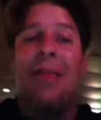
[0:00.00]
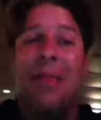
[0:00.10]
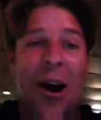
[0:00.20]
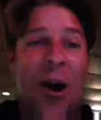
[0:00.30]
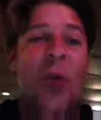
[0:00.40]

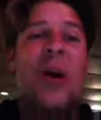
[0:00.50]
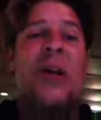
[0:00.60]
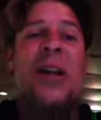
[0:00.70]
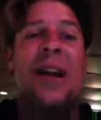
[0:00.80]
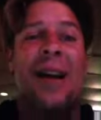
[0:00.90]
there when
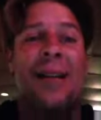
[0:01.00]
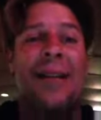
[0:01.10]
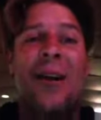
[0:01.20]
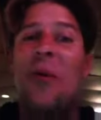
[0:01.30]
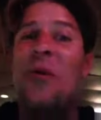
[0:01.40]
you need it
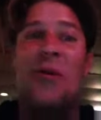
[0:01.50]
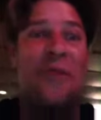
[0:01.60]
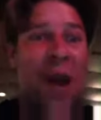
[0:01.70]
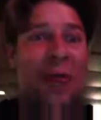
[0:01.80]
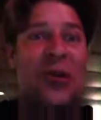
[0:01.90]
with your
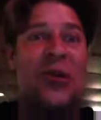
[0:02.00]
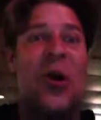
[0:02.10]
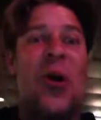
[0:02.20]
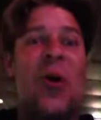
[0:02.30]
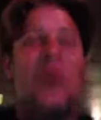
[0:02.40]
favorite
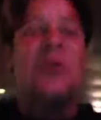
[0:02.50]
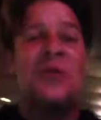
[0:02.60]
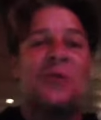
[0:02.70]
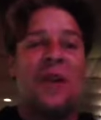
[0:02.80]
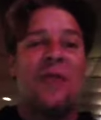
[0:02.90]
shows,
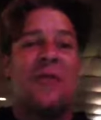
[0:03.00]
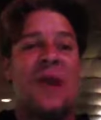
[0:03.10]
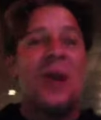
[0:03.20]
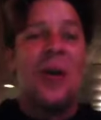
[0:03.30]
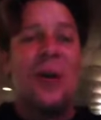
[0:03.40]
your favorite
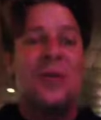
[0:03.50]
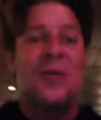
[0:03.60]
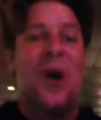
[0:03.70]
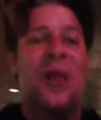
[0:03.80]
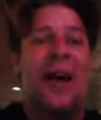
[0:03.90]

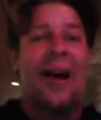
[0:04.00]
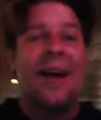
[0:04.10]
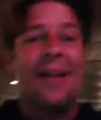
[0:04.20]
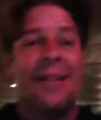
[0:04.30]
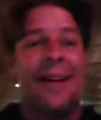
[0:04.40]
videos, all that
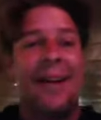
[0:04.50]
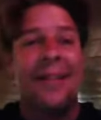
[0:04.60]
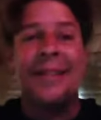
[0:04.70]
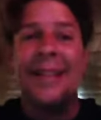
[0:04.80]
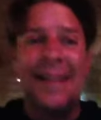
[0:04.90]
kind of thing.
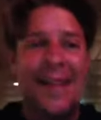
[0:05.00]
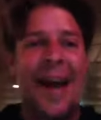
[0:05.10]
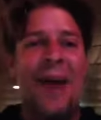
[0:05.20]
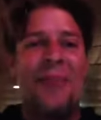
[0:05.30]
Yeah,